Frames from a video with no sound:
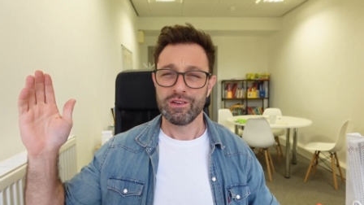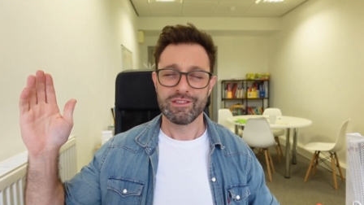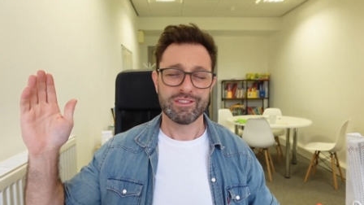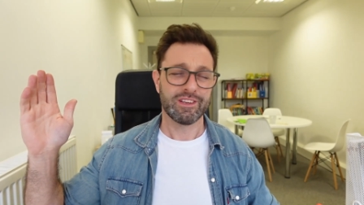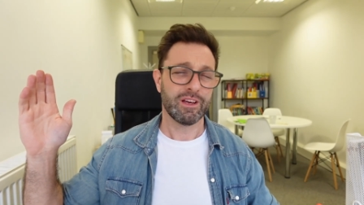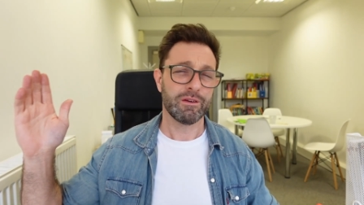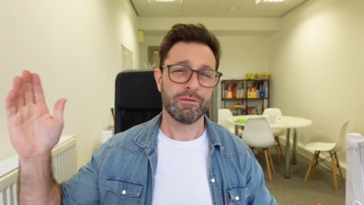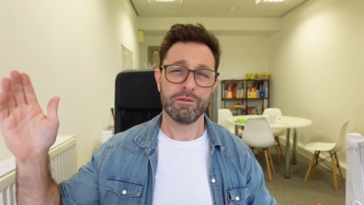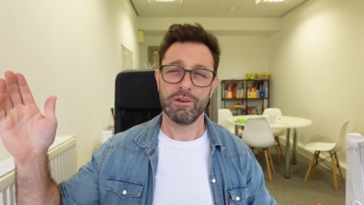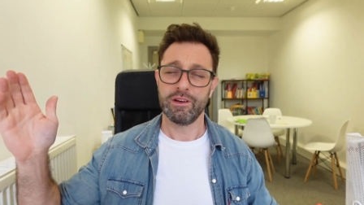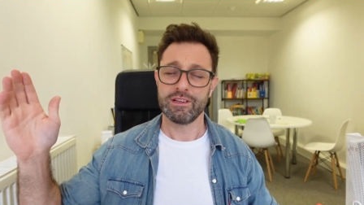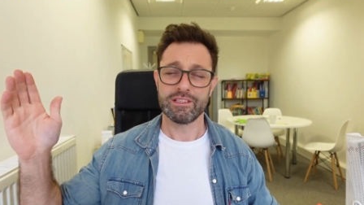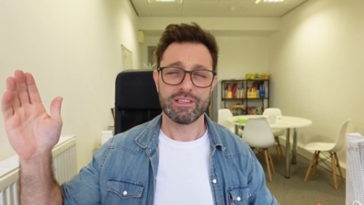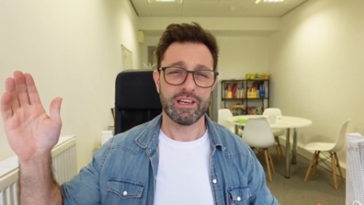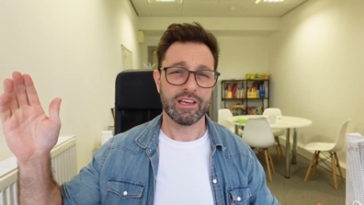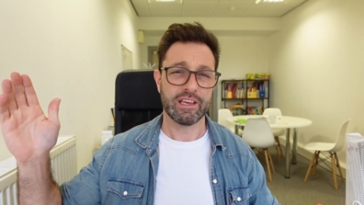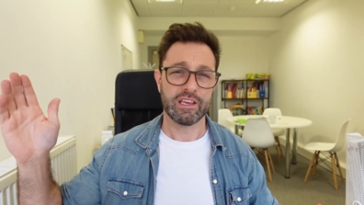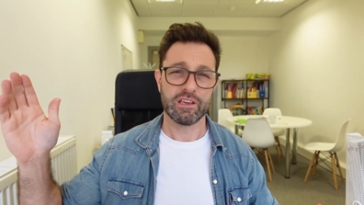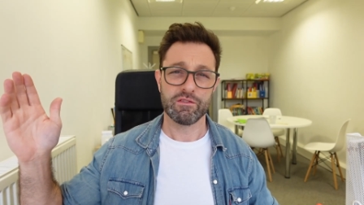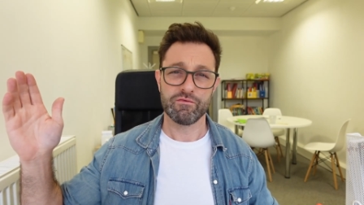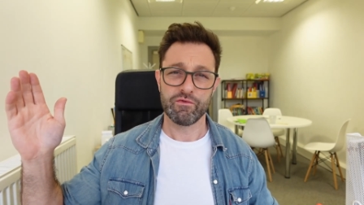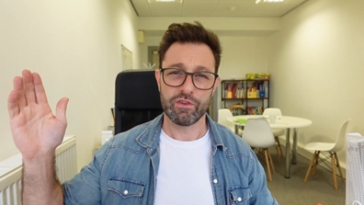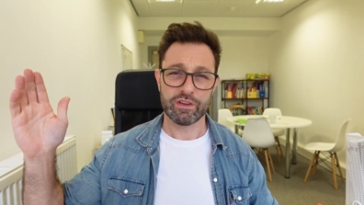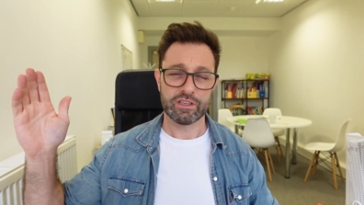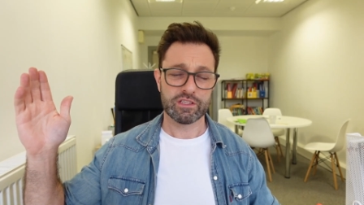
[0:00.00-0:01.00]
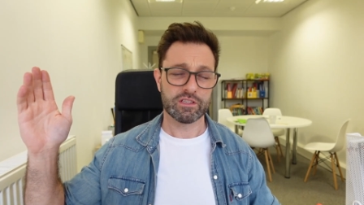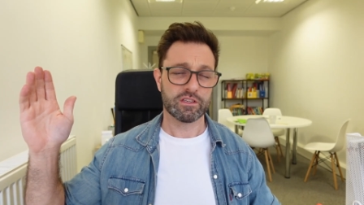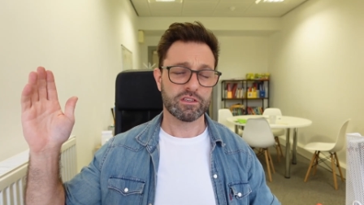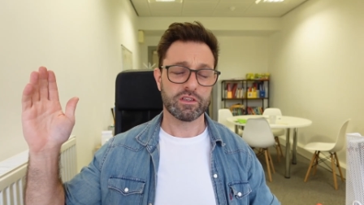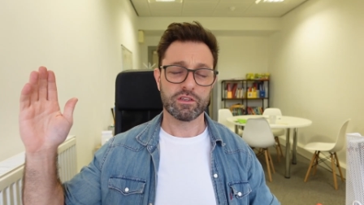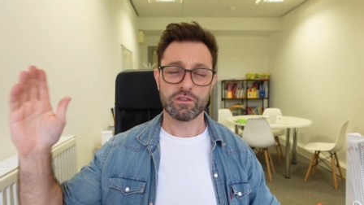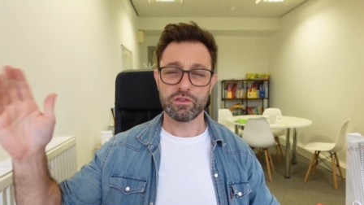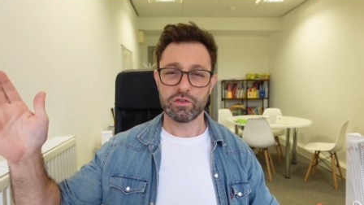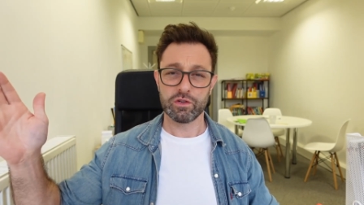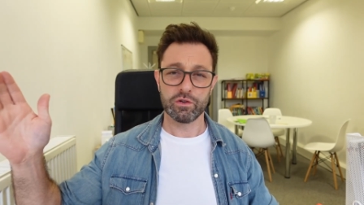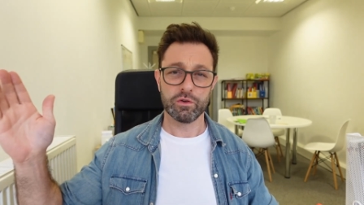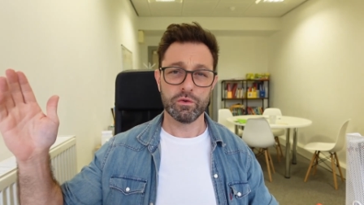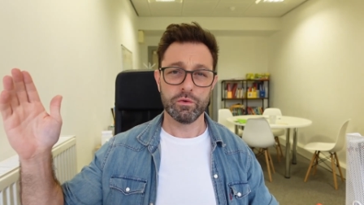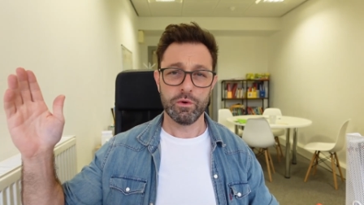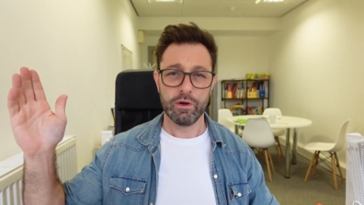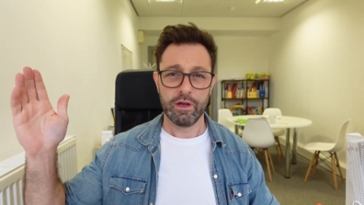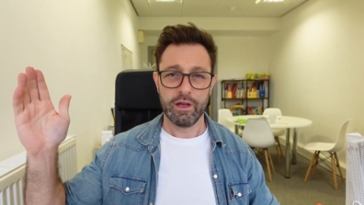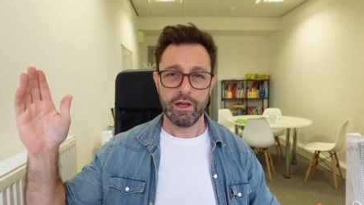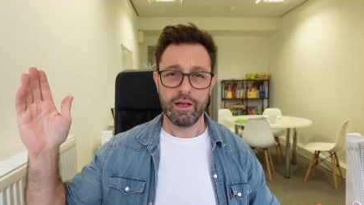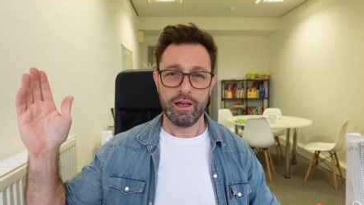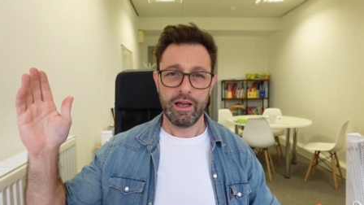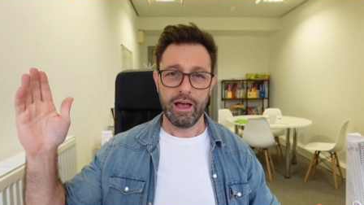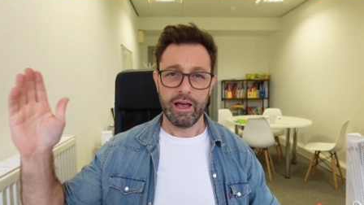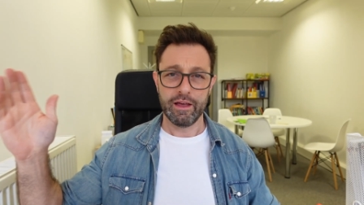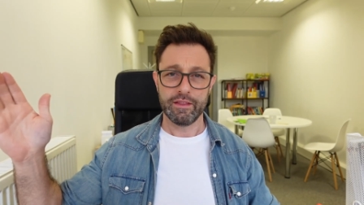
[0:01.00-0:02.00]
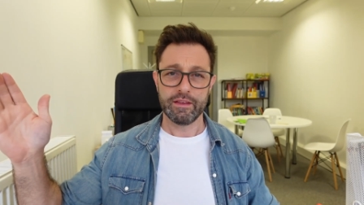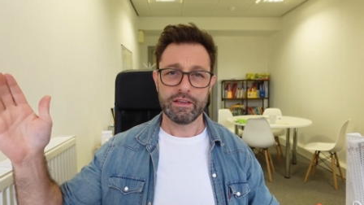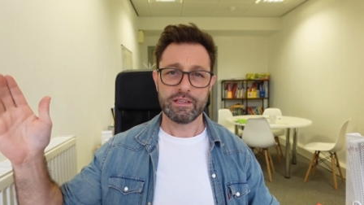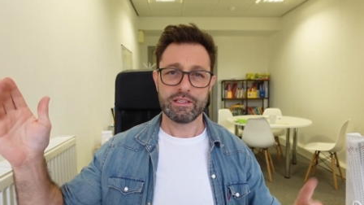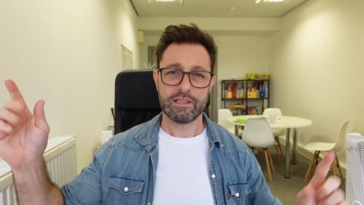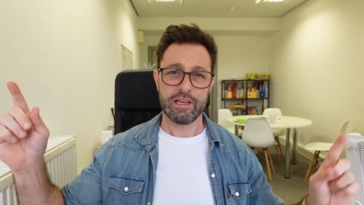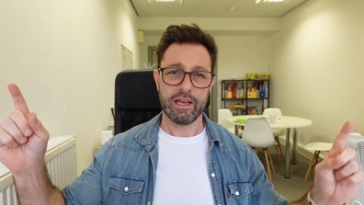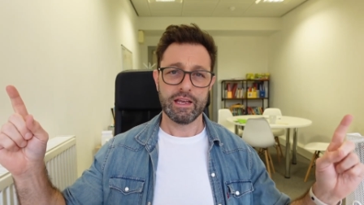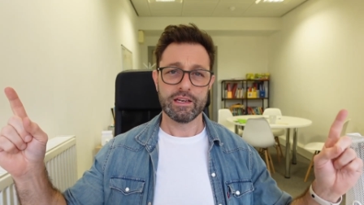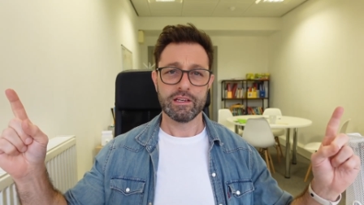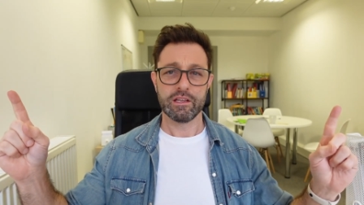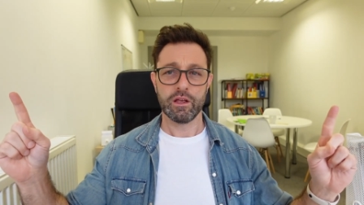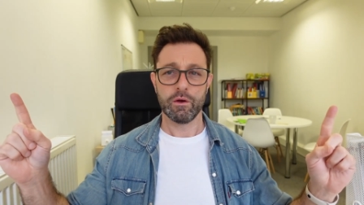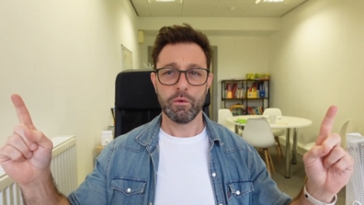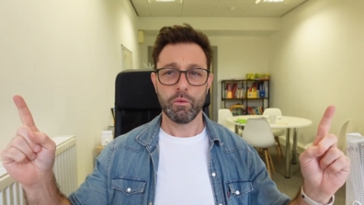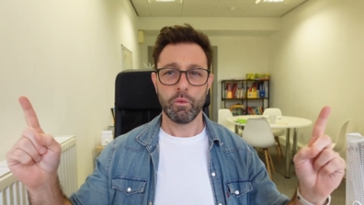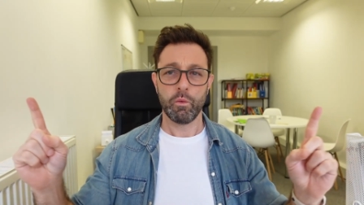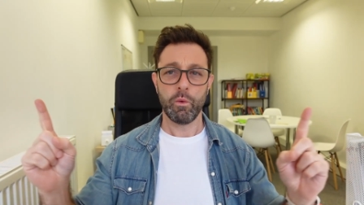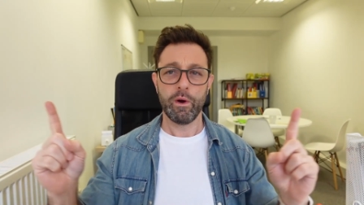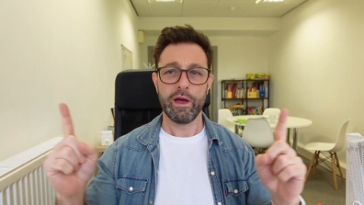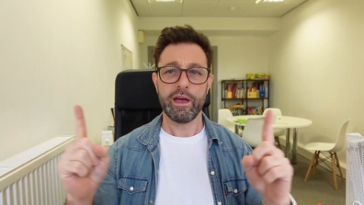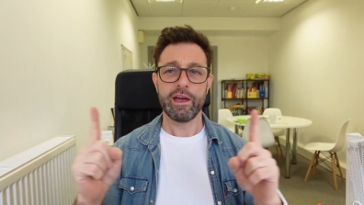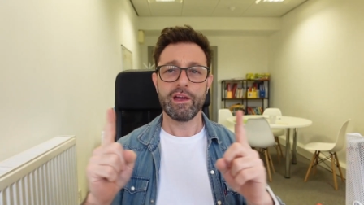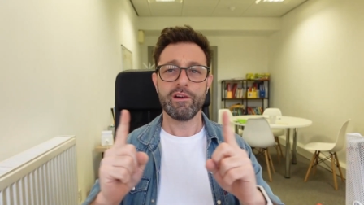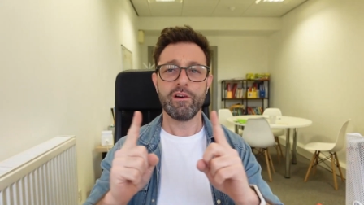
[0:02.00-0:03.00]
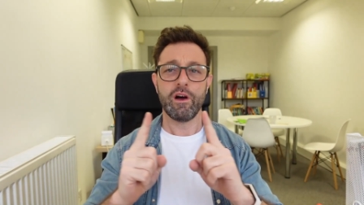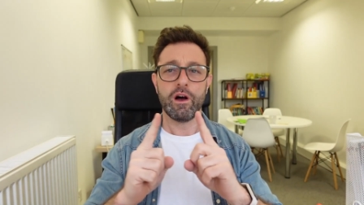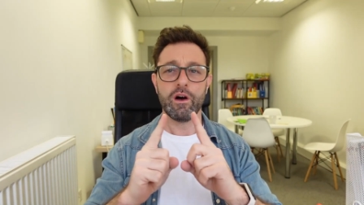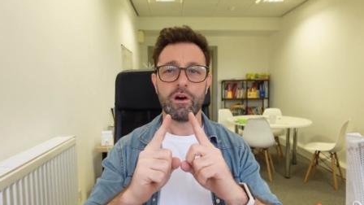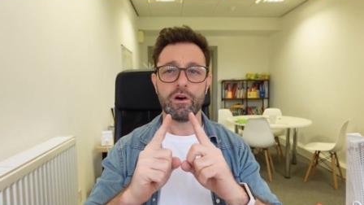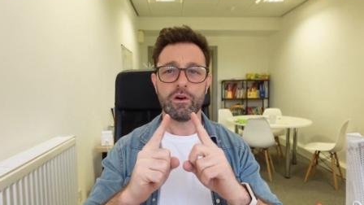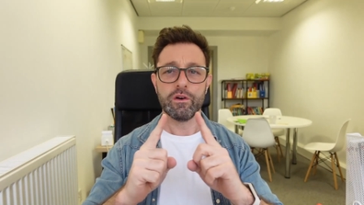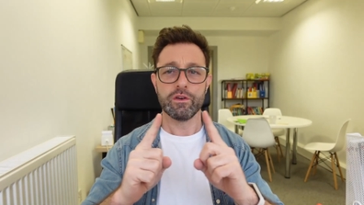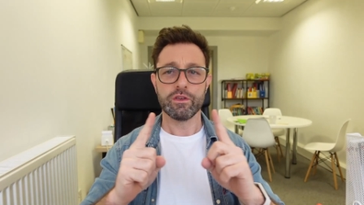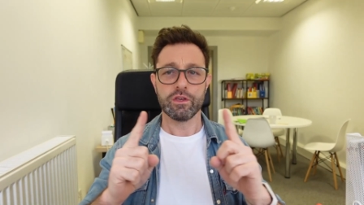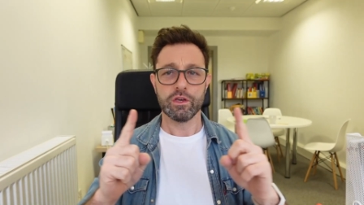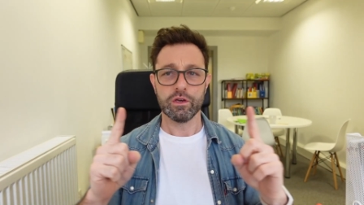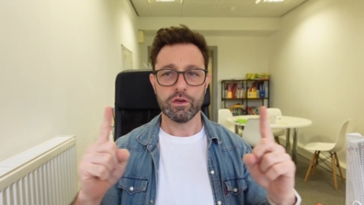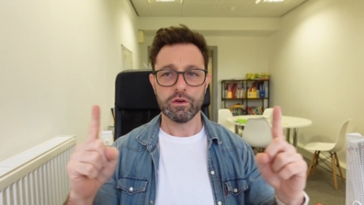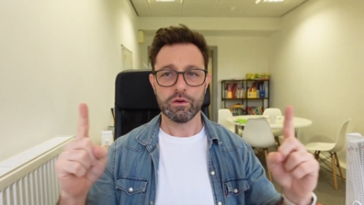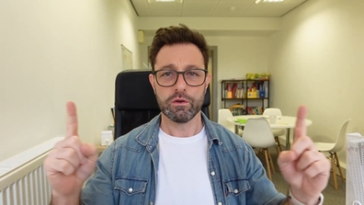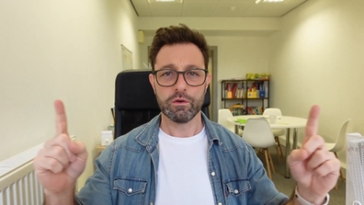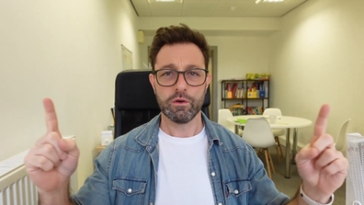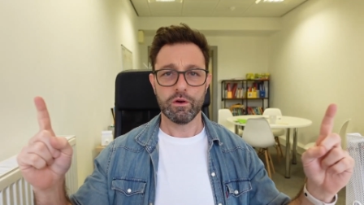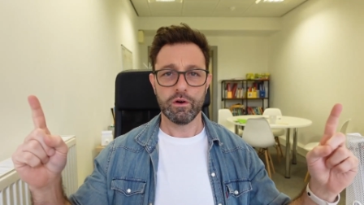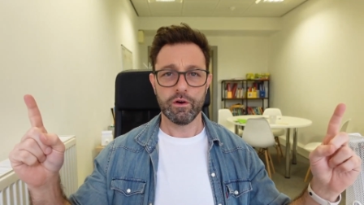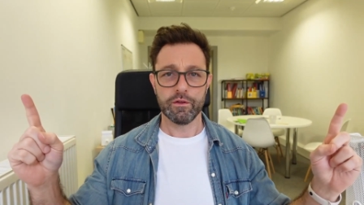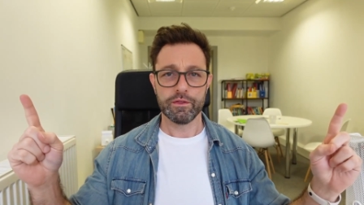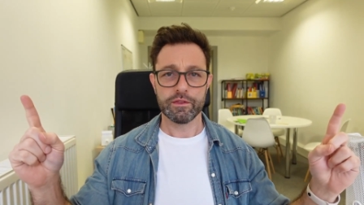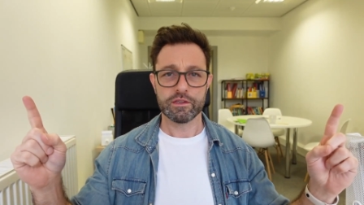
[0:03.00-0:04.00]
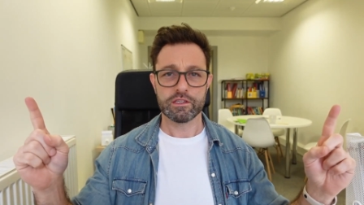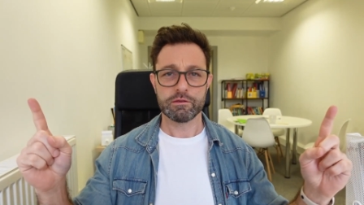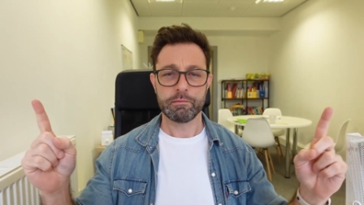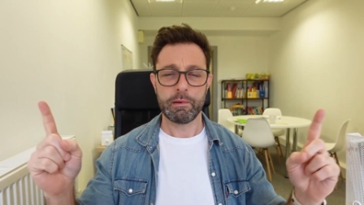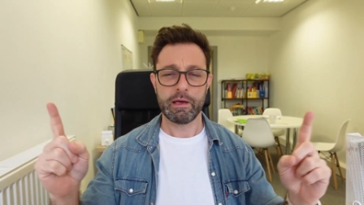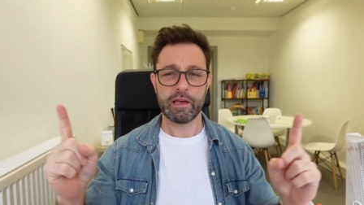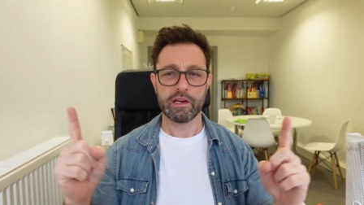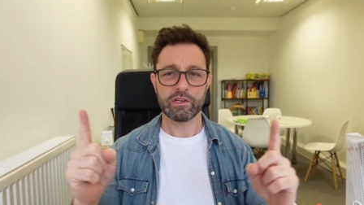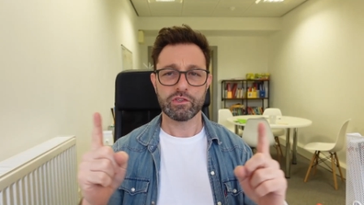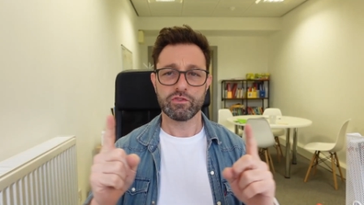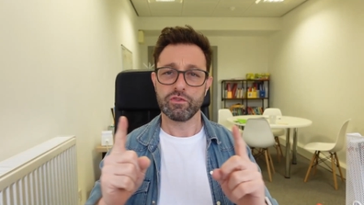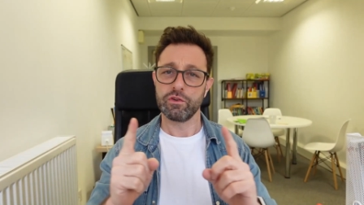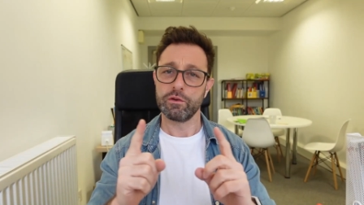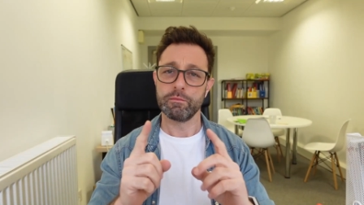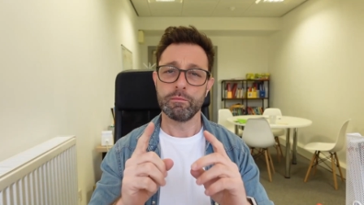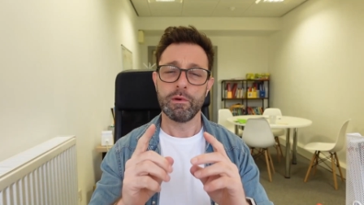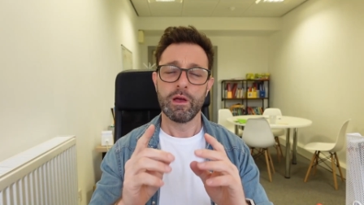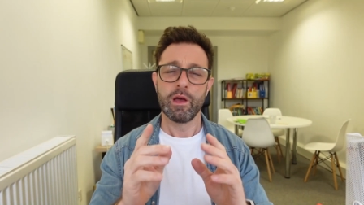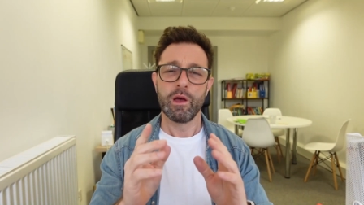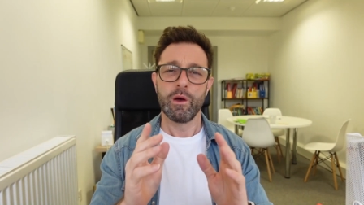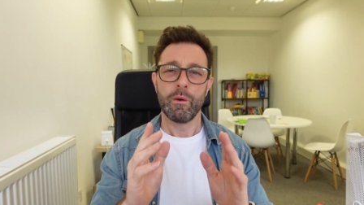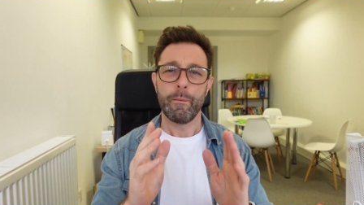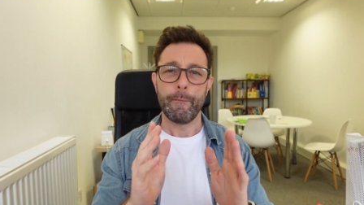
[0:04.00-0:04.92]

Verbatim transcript: don't like taking risks at all at this end. Like, where are you on the spectrum?